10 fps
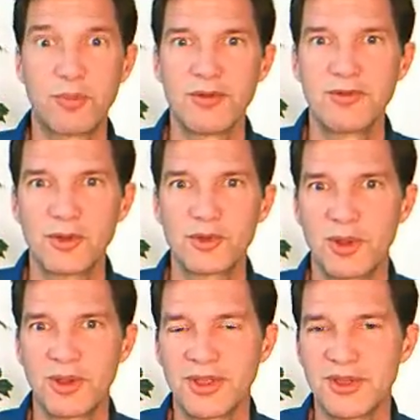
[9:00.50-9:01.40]
Probably feels
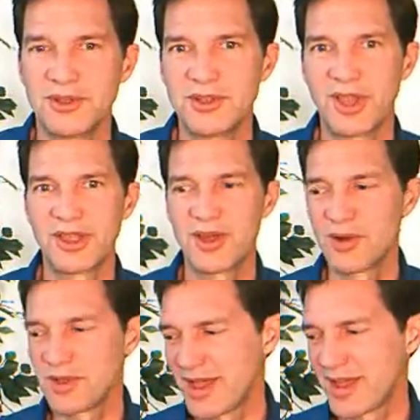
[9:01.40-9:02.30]
really good to let
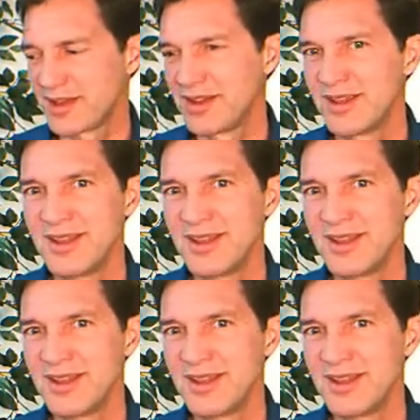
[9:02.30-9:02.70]
go of that.